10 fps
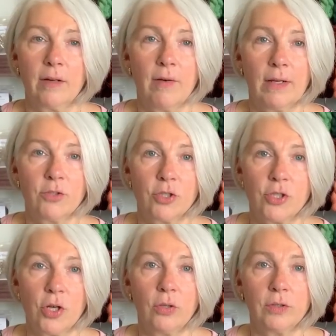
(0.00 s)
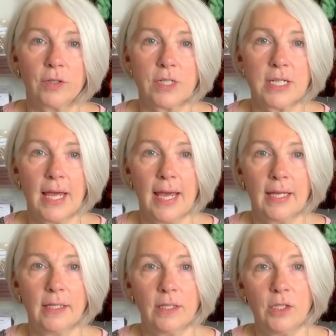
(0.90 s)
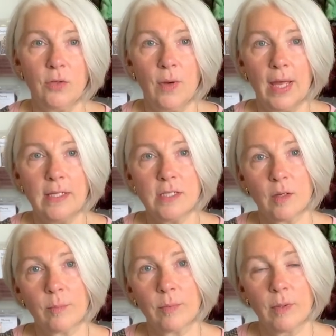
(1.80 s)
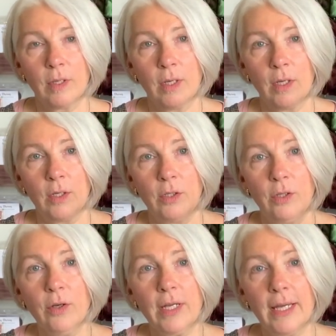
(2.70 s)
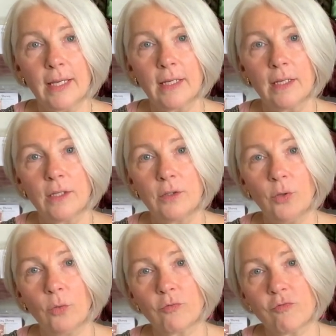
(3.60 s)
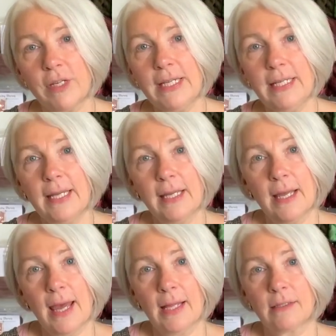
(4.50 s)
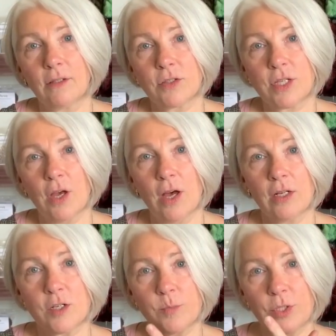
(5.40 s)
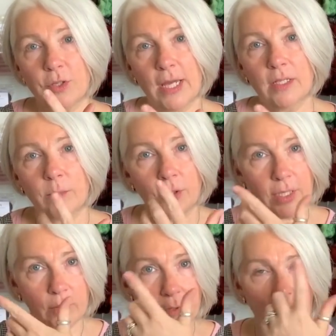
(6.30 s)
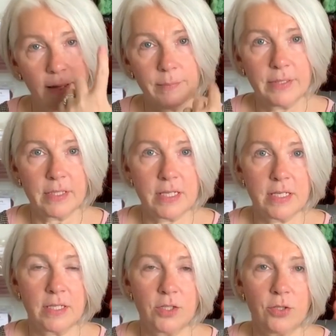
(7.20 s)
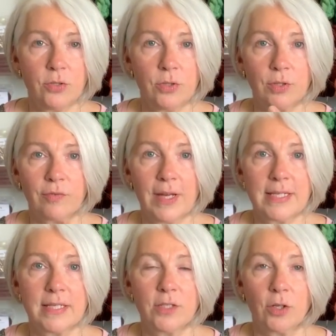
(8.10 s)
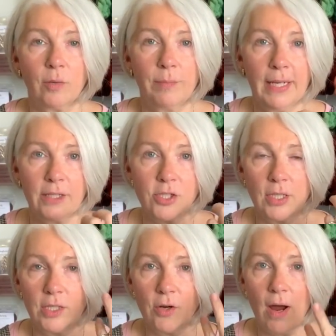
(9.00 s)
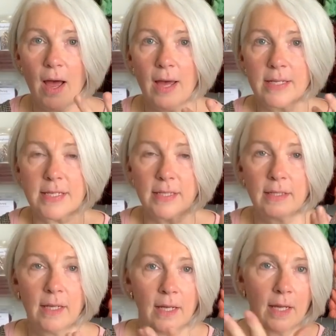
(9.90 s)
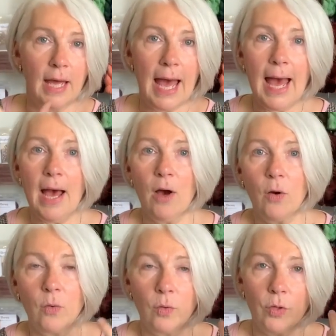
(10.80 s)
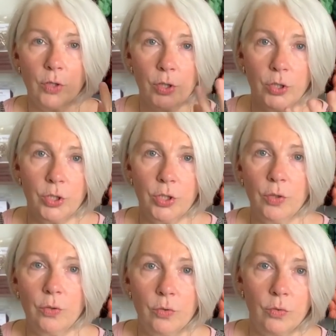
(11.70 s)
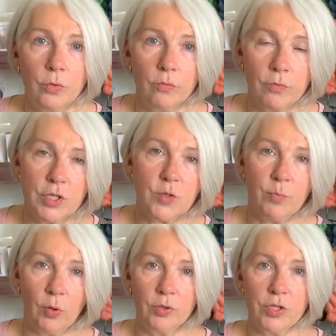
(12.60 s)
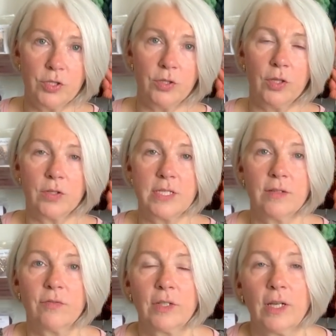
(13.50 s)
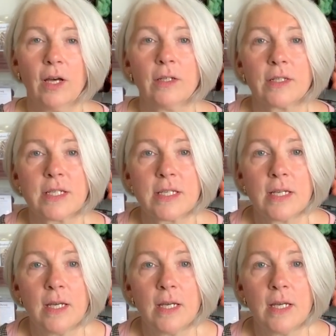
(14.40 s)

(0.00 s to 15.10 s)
around your shoulders, and you end up looking not really at those colors, but you end up looking what happens to your face and your complexion and your eyes and how you respond to those different colors.